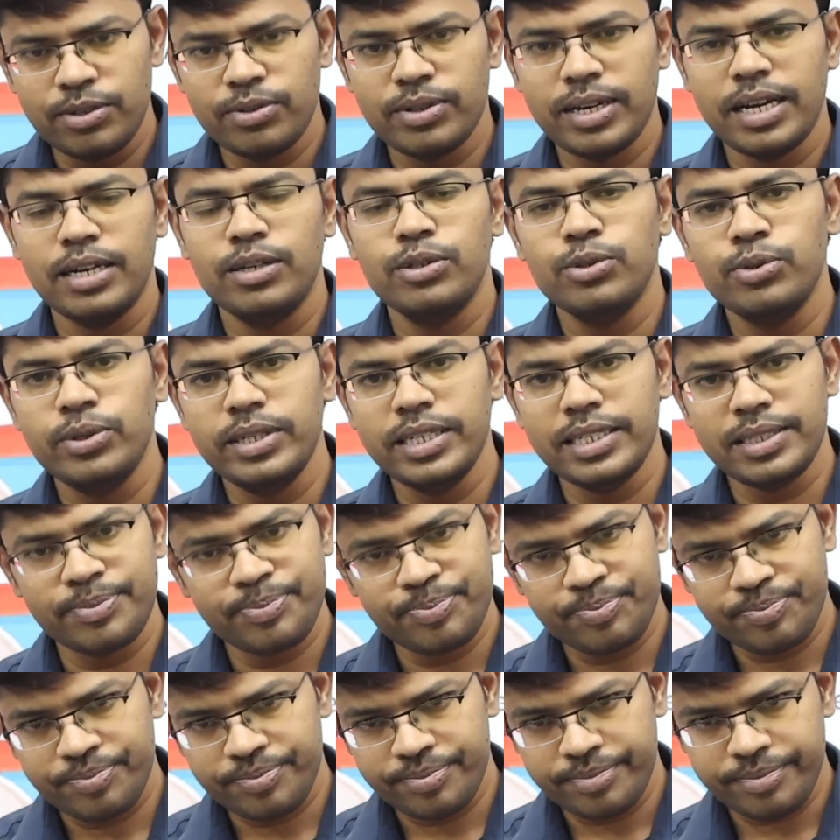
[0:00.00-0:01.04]
You can do it
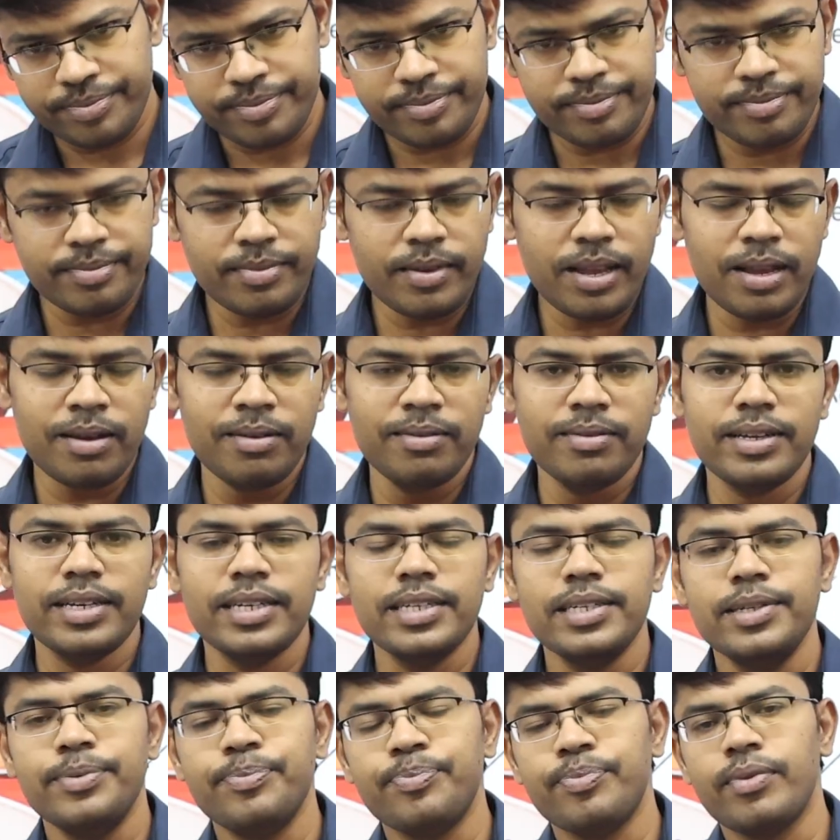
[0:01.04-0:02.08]

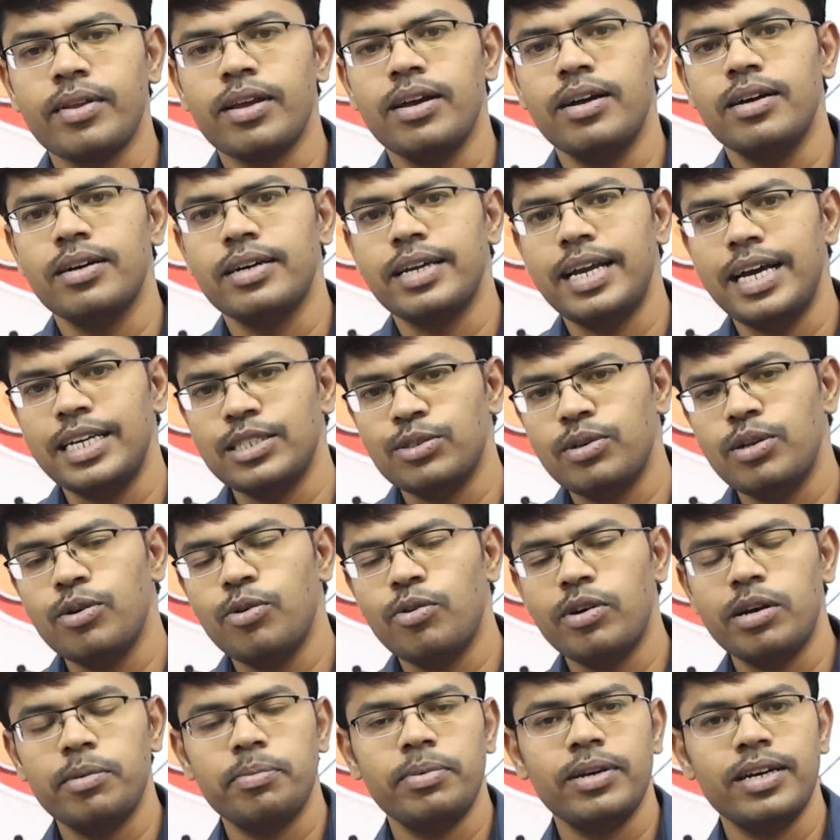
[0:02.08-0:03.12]
very gradually
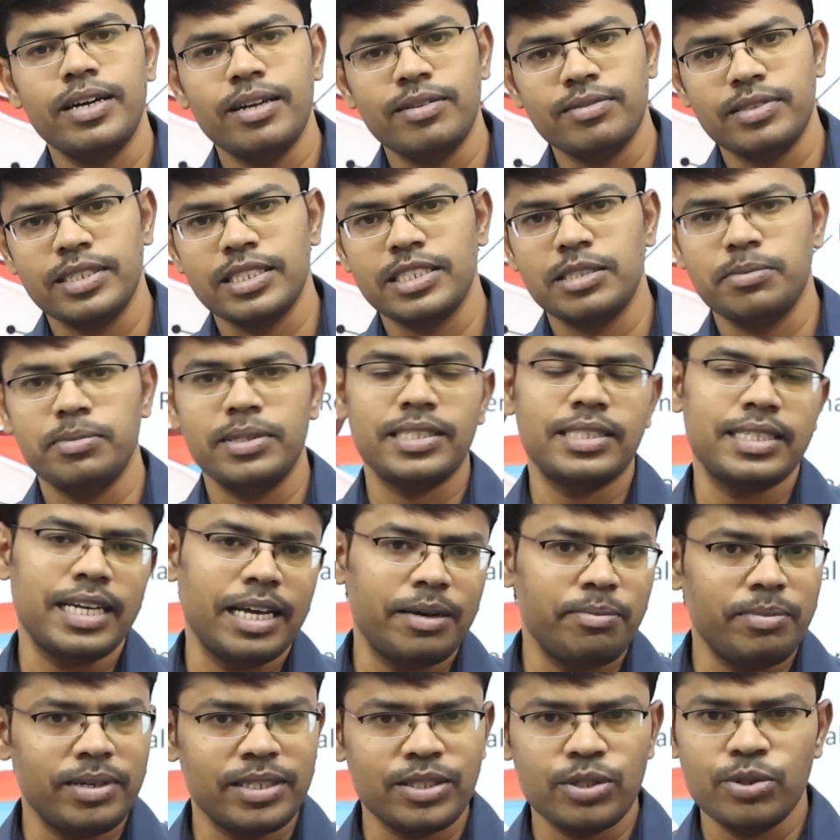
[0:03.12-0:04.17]
over a period of 6 months,
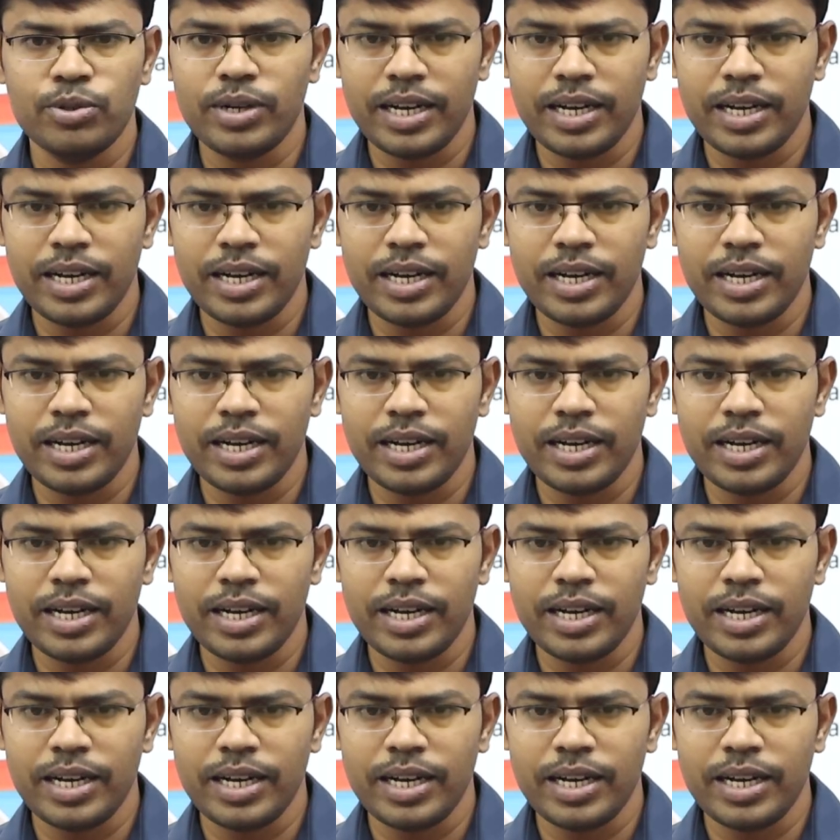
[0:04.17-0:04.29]
9 months.